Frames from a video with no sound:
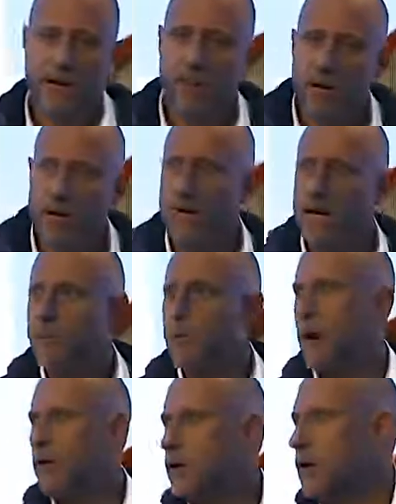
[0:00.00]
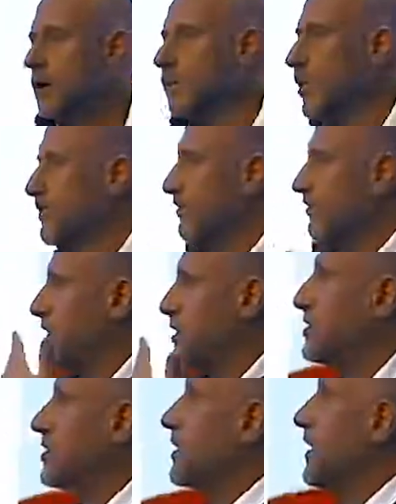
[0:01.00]
I worry about what the
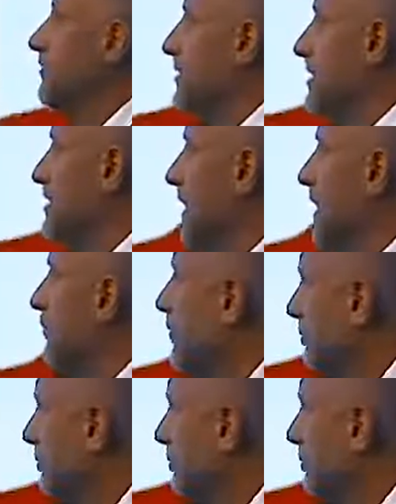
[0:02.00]
future of these kind